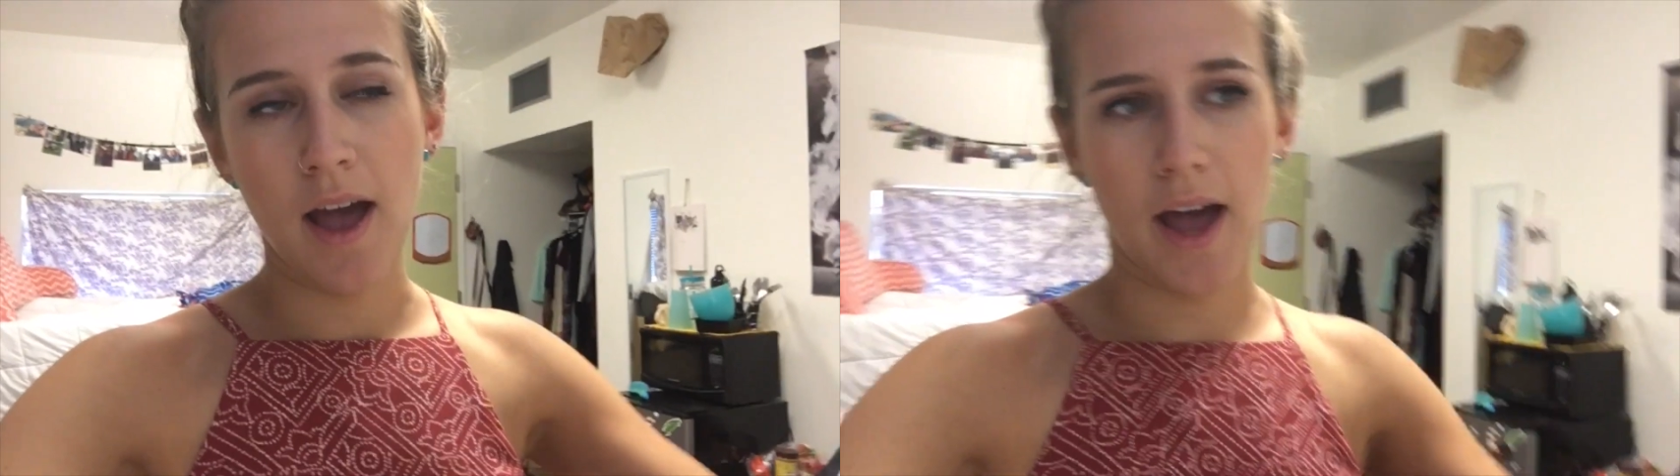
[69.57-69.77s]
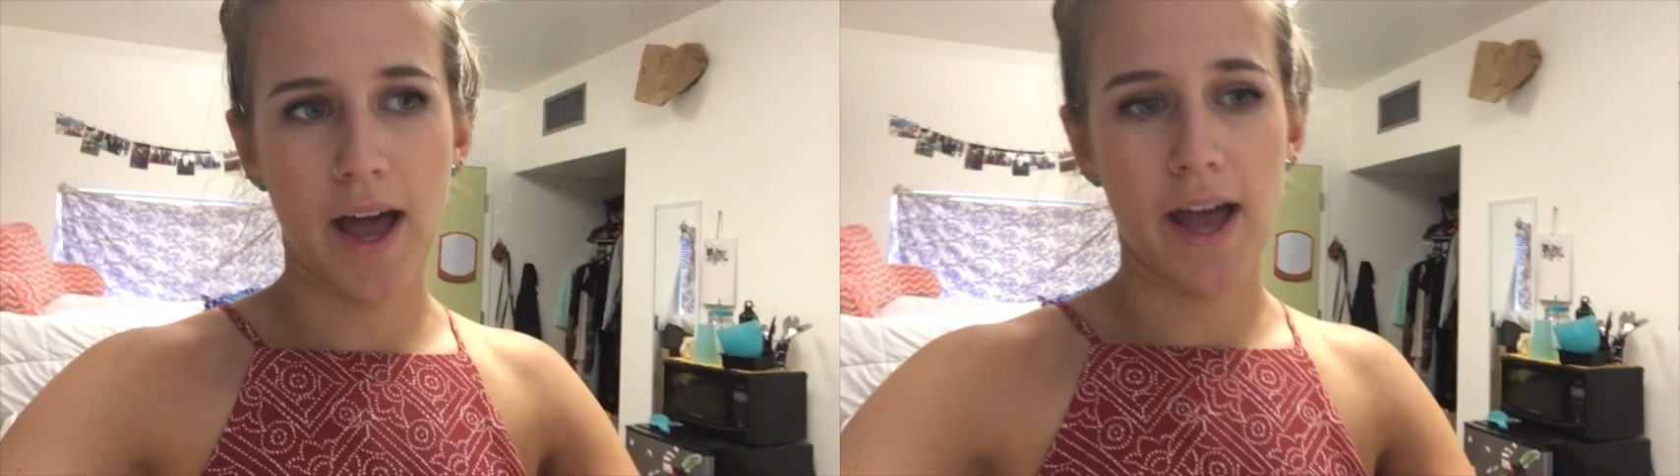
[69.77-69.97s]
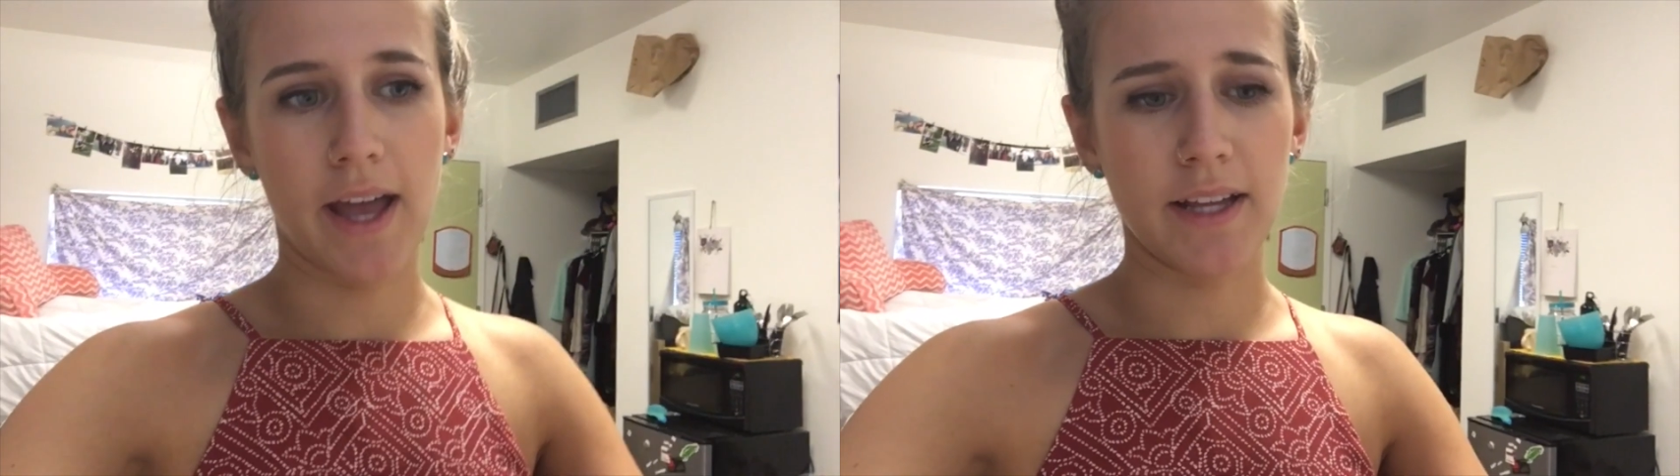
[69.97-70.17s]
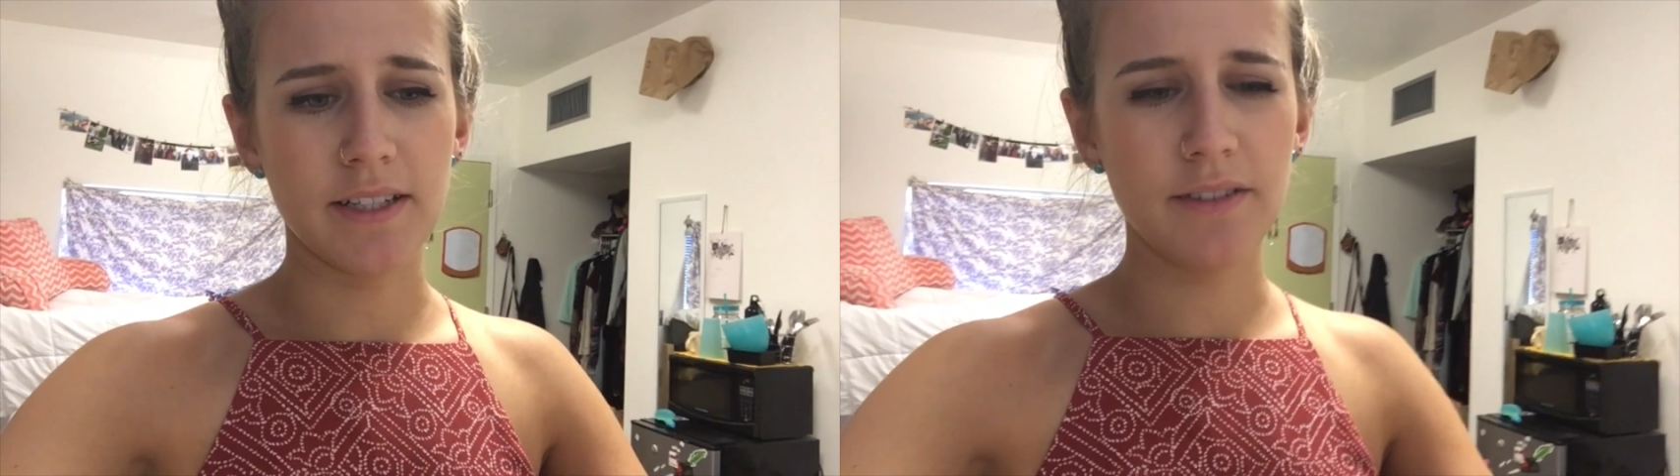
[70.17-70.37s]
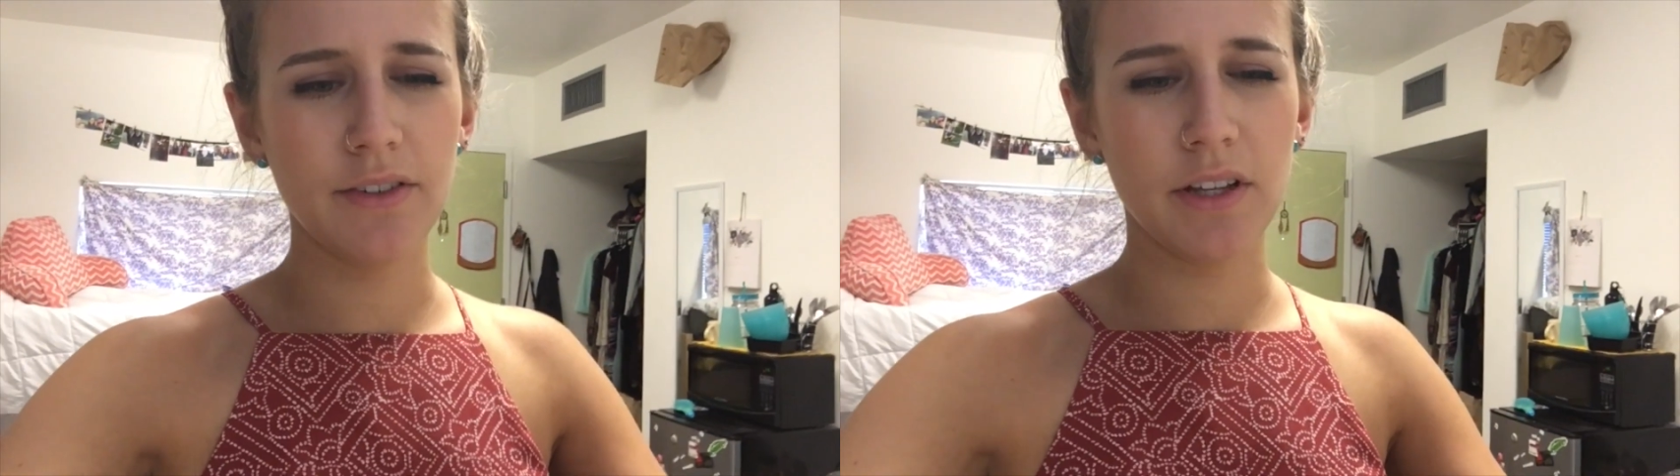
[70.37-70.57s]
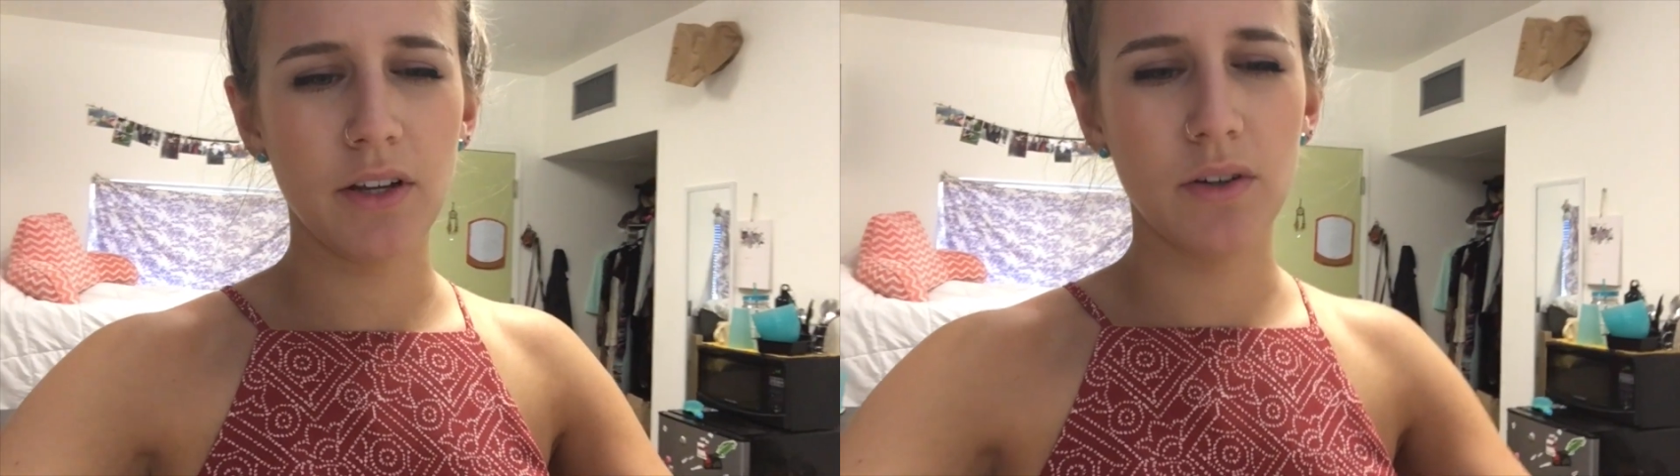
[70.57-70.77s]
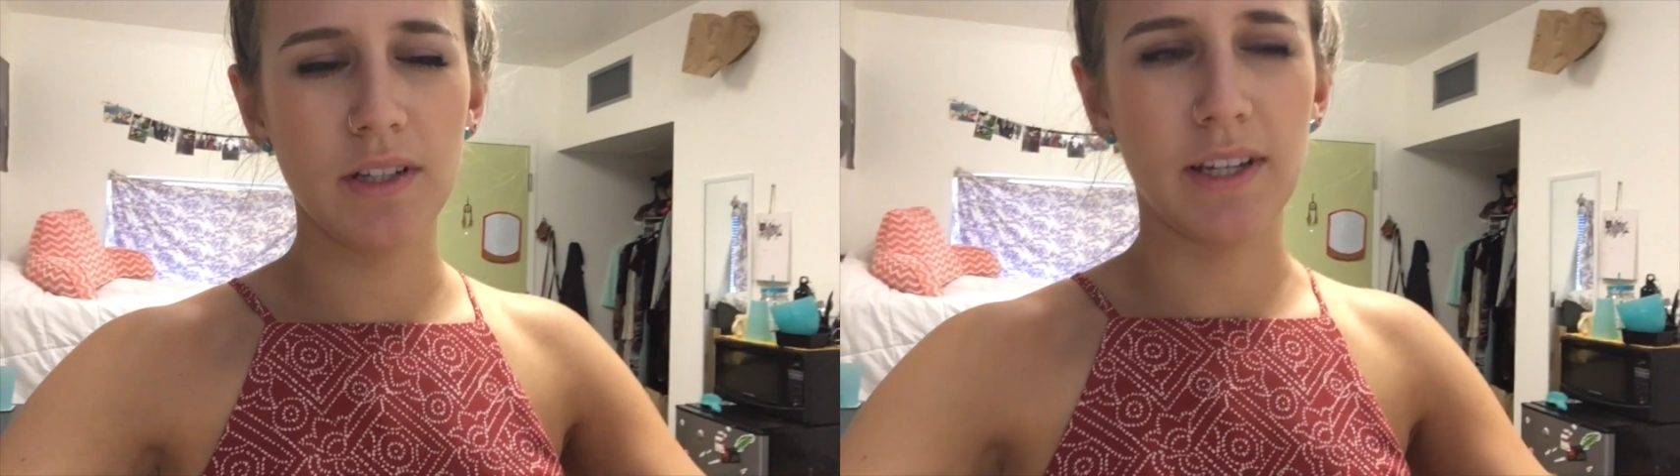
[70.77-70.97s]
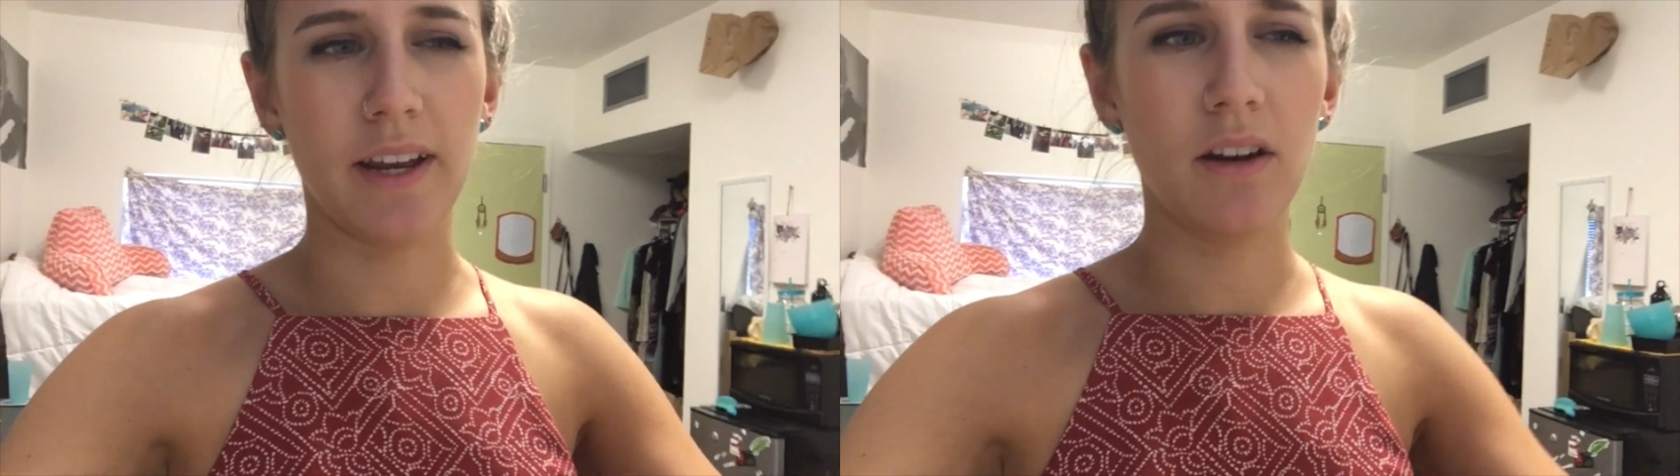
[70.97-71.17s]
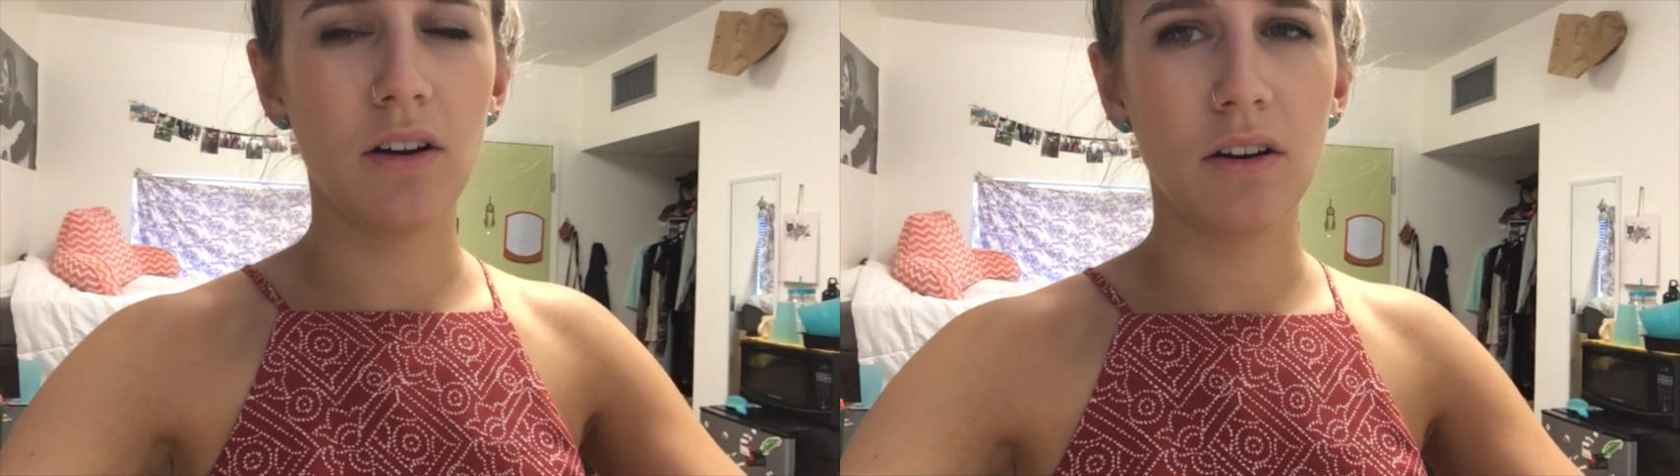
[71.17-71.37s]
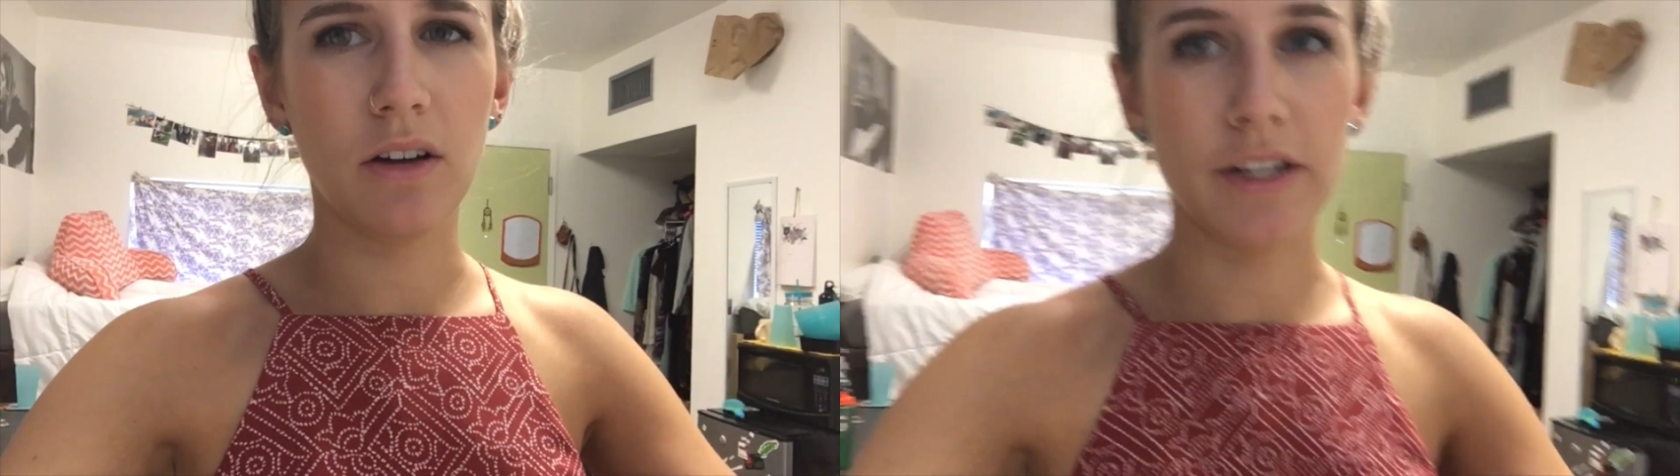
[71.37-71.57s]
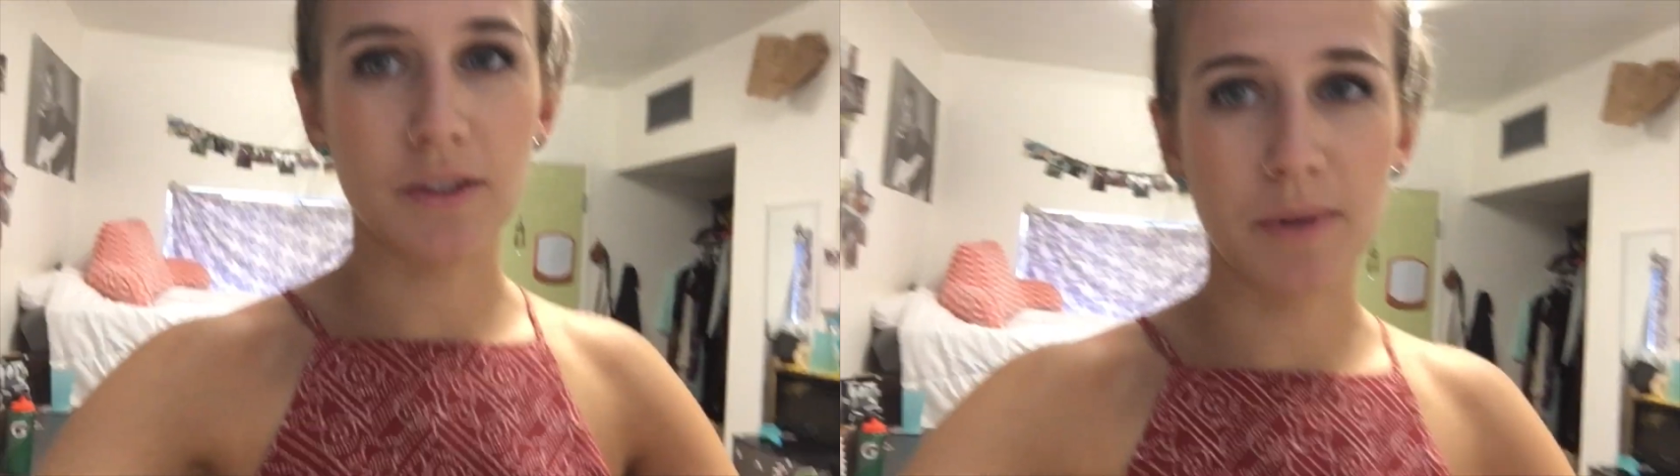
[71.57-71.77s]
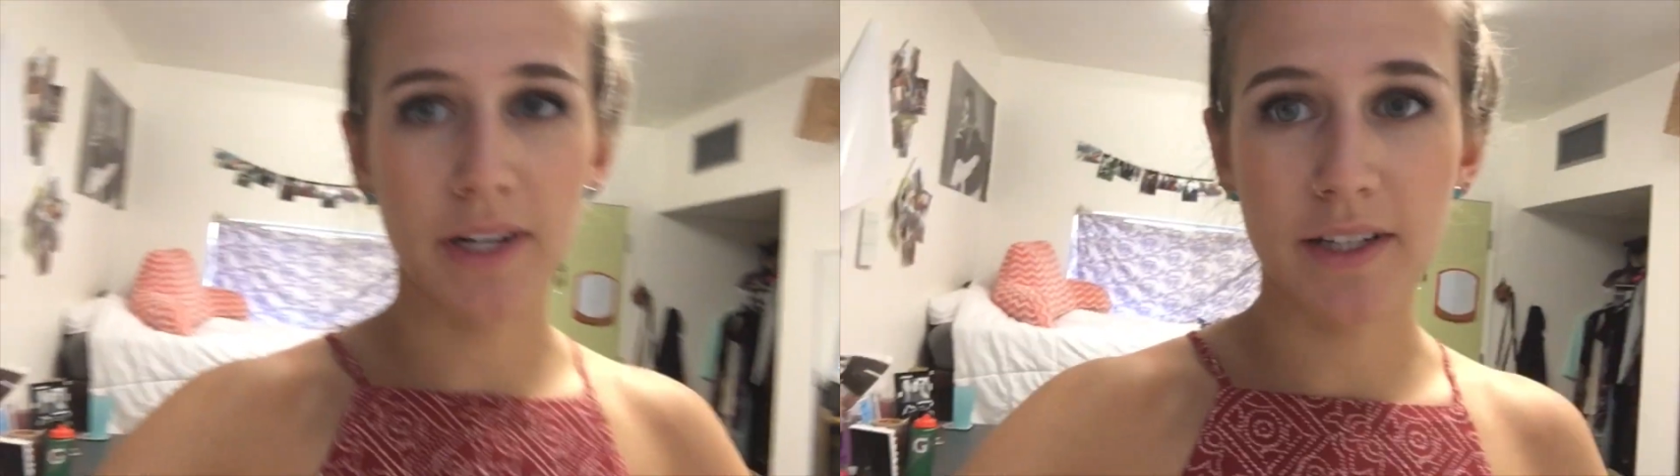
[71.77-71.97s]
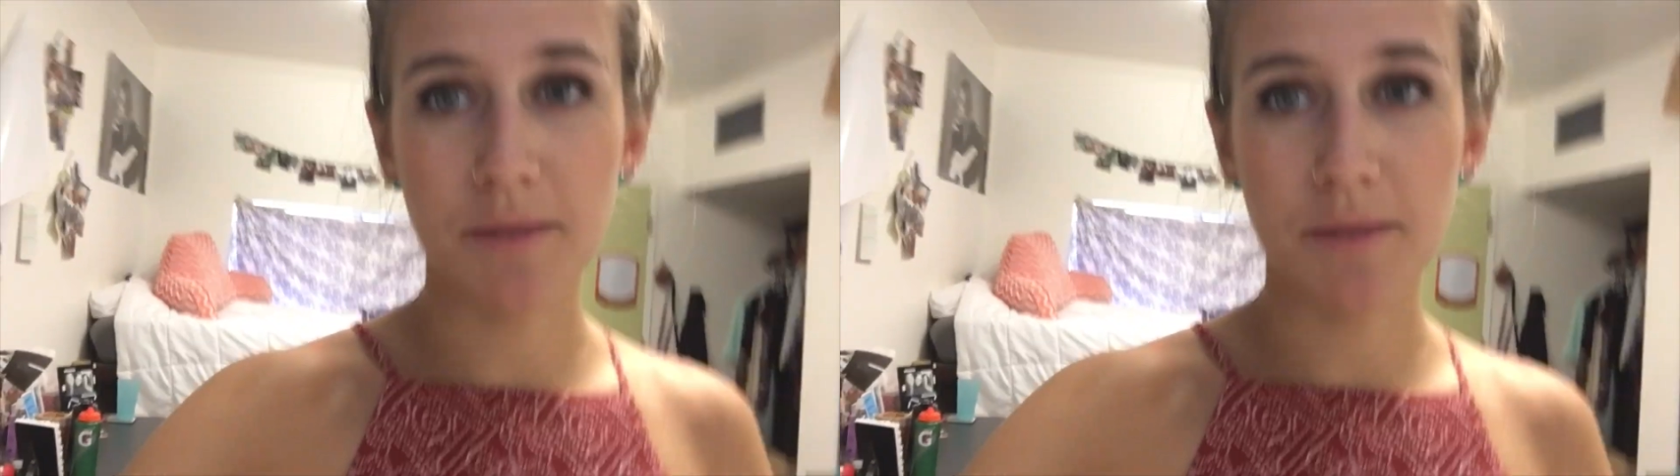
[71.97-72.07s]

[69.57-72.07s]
I didn't feel like going to dining hall. I just wanted to